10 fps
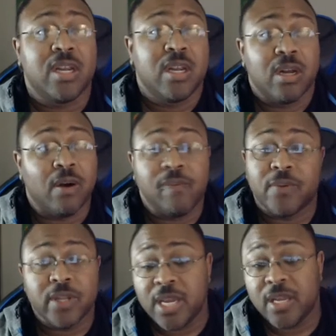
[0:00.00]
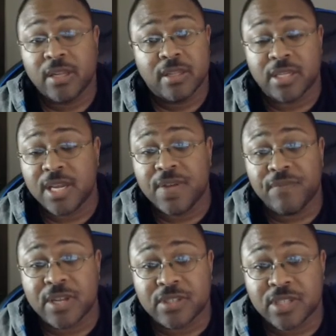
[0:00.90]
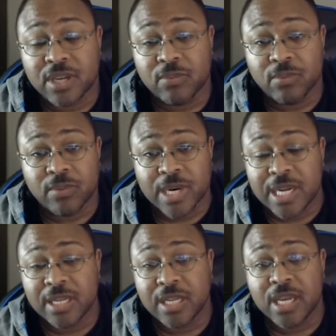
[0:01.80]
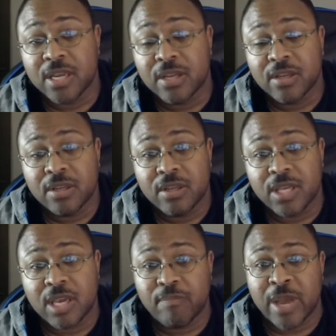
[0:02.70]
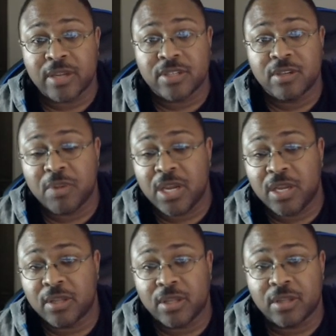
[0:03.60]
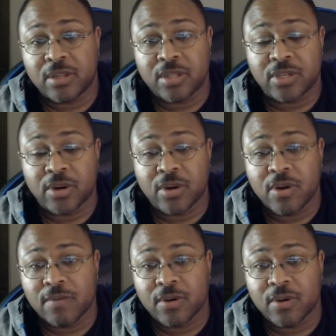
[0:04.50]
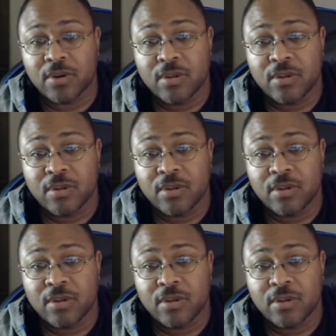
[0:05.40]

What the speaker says: hopefully the defense can really get back to being the turnover